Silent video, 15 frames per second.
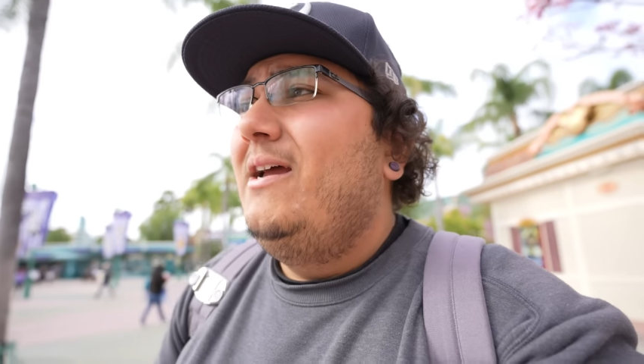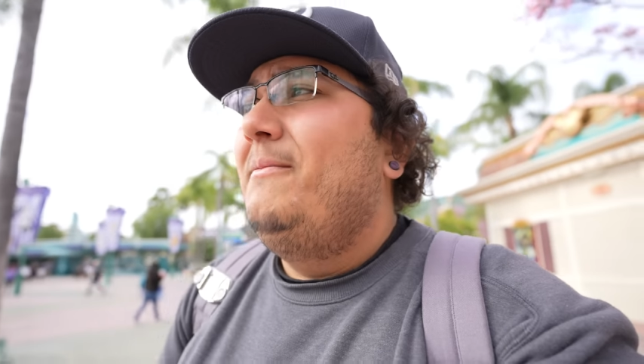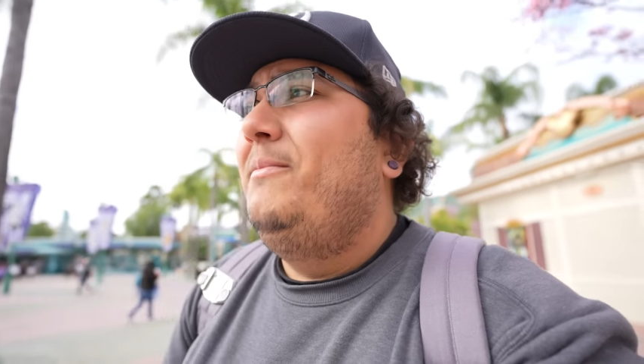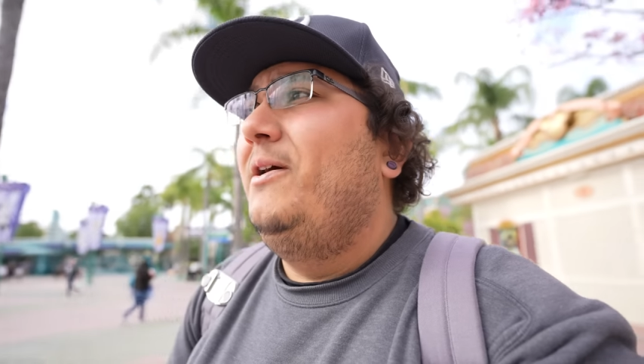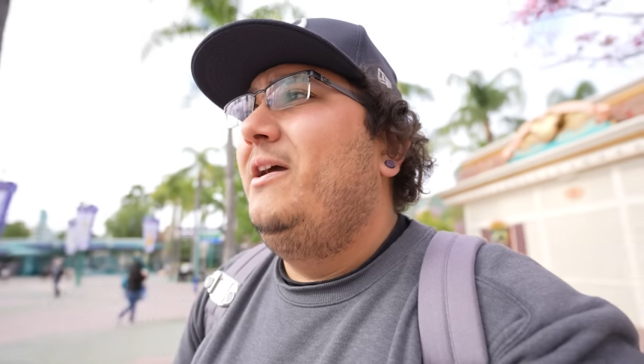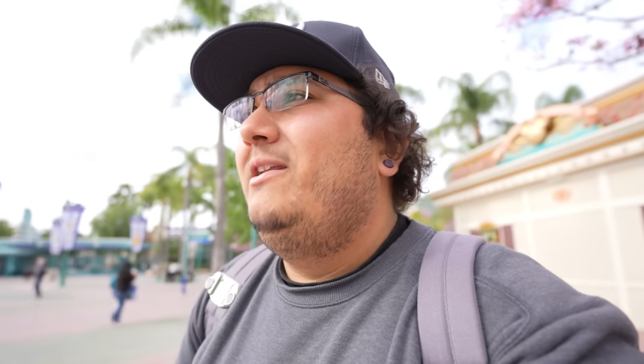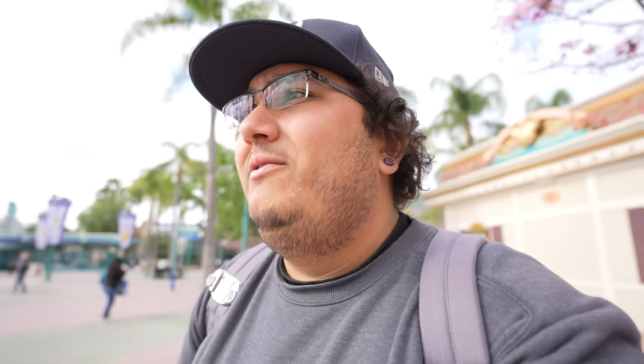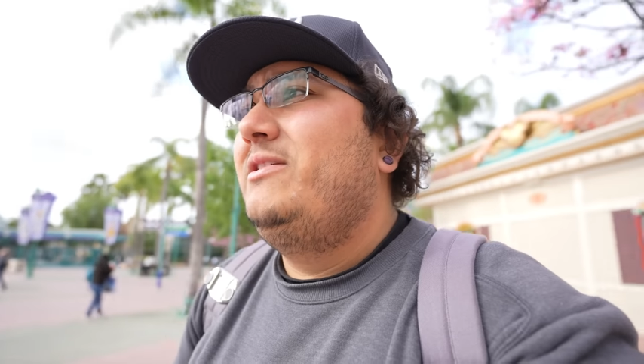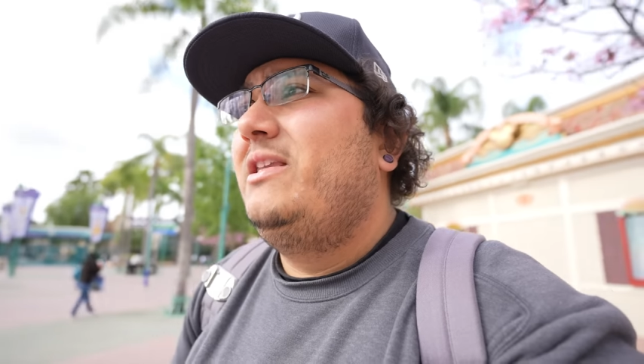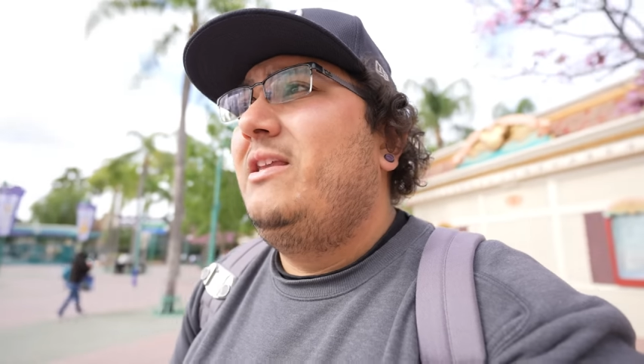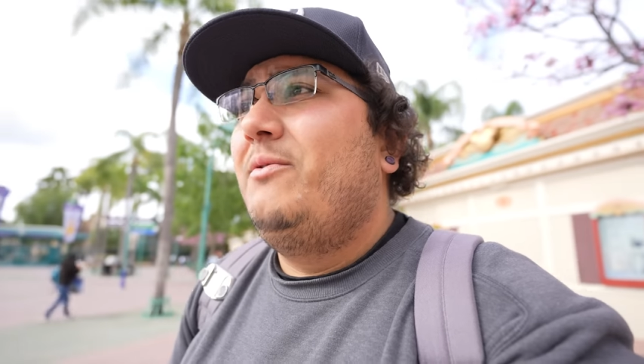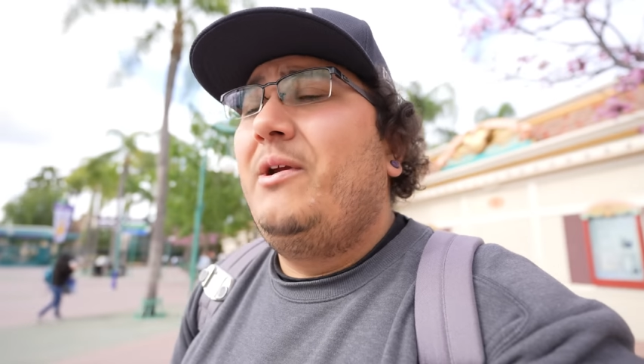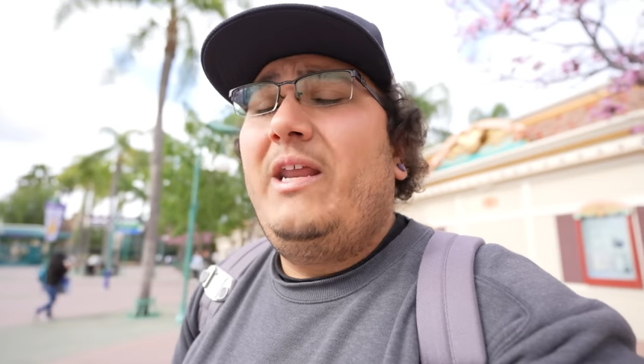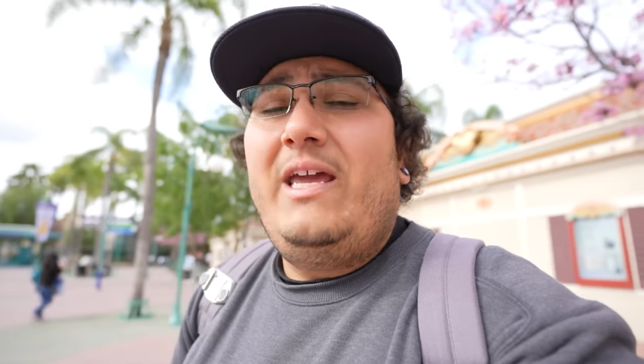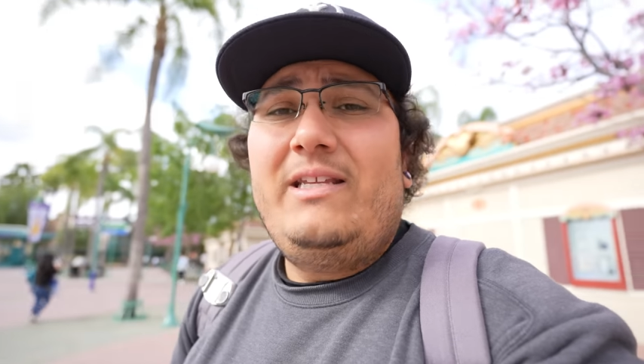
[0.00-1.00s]
But anyways, I think
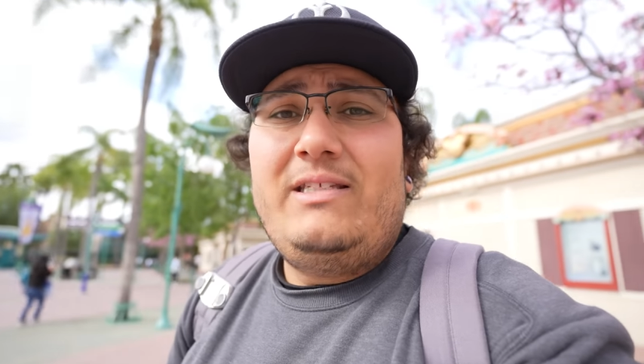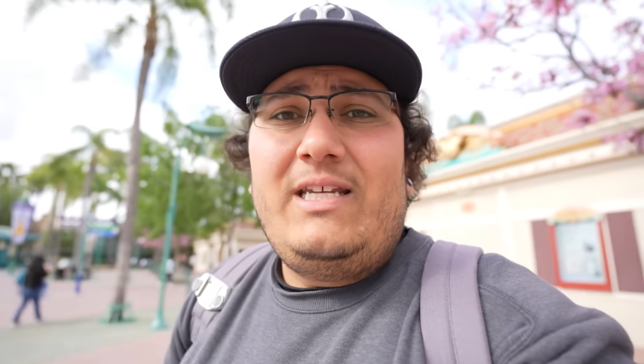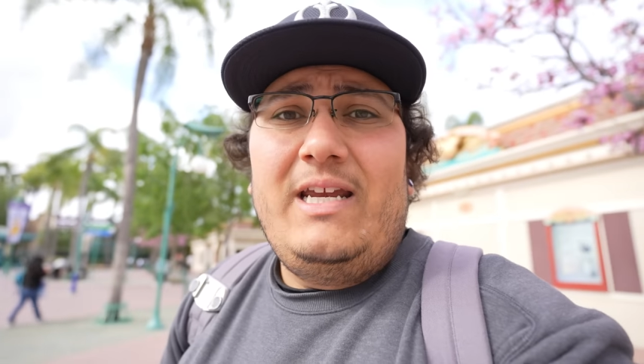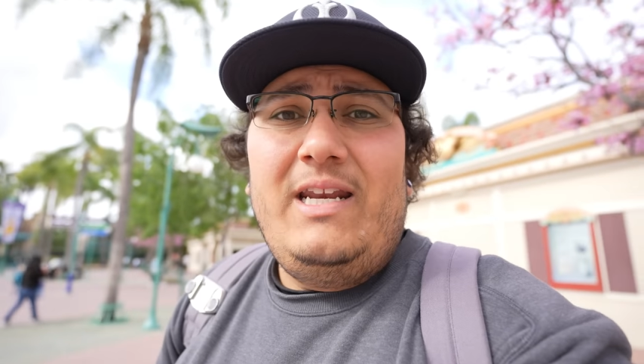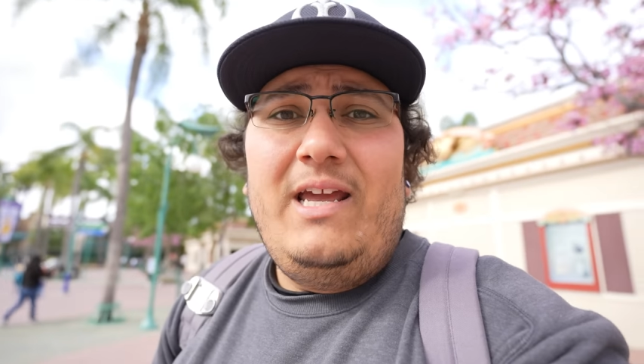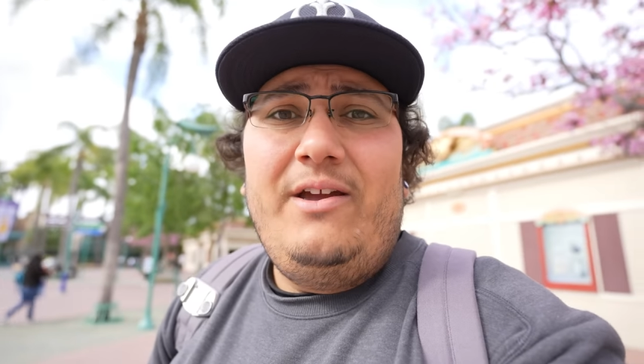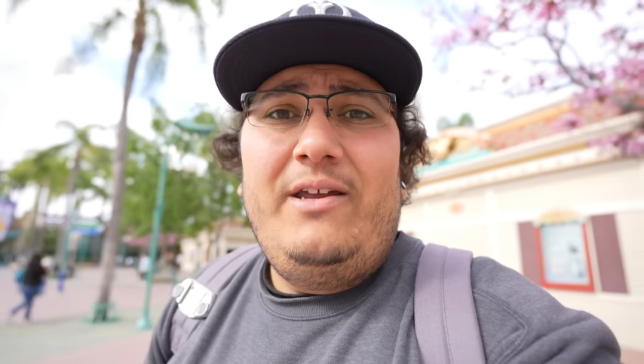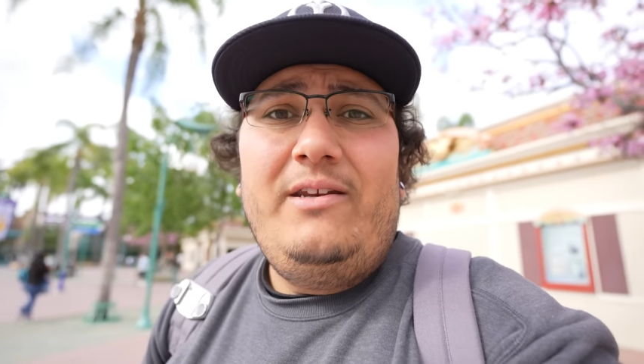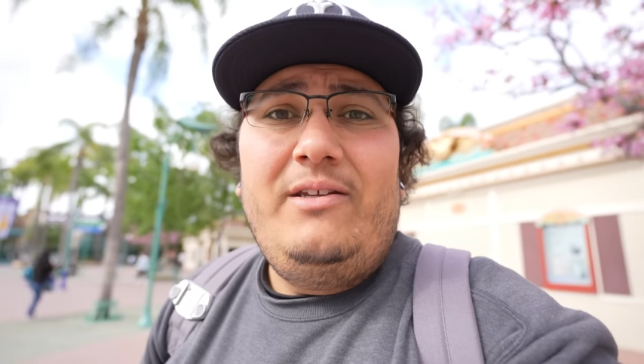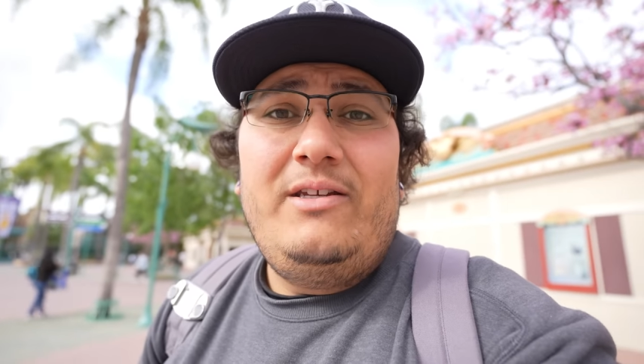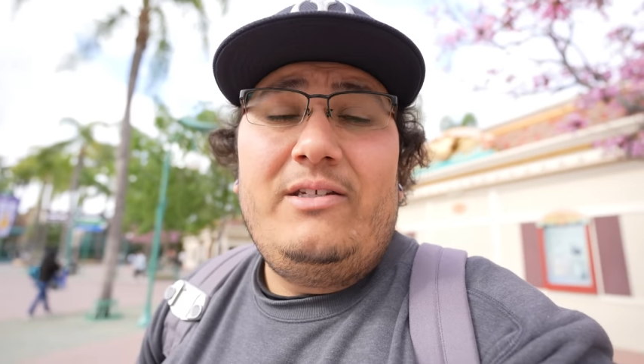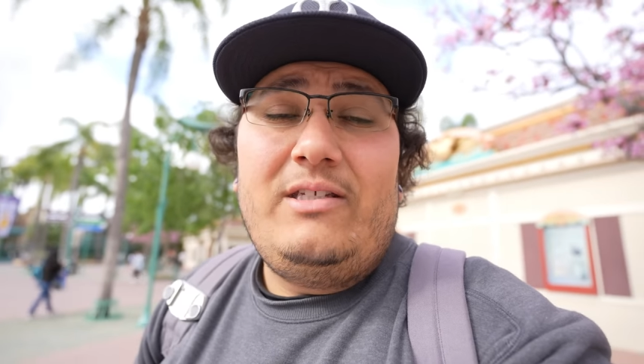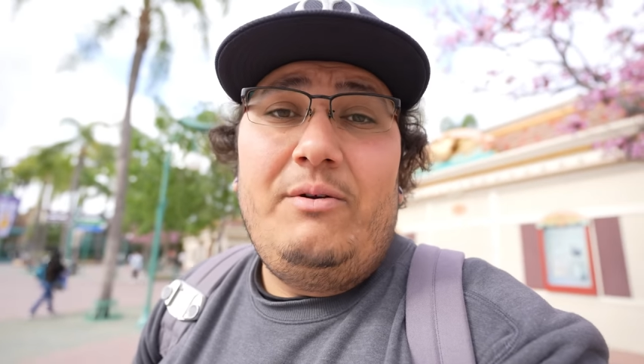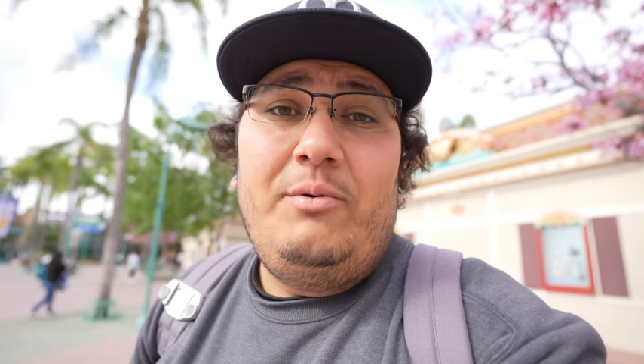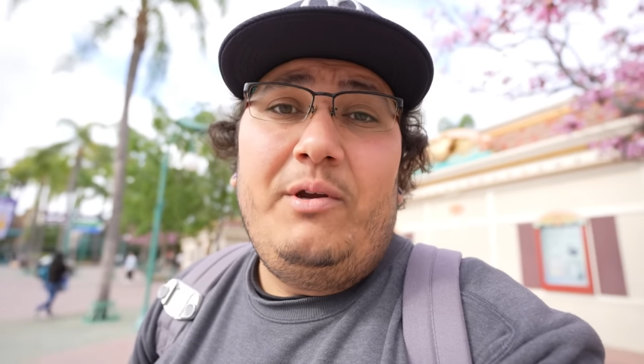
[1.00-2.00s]
we're gonna head inside now and
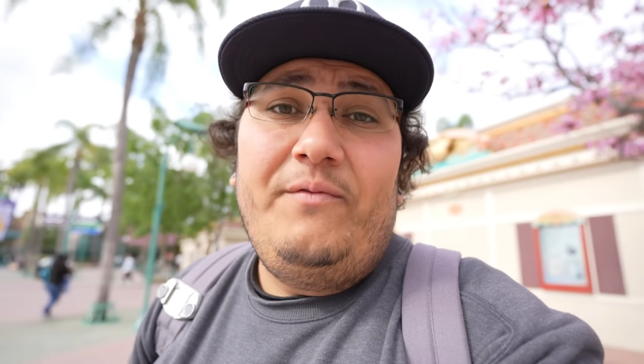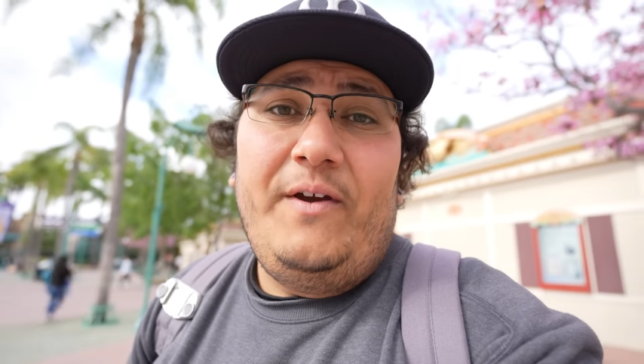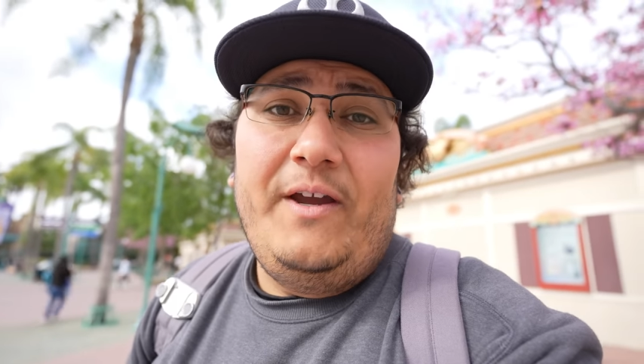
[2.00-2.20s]
see what we can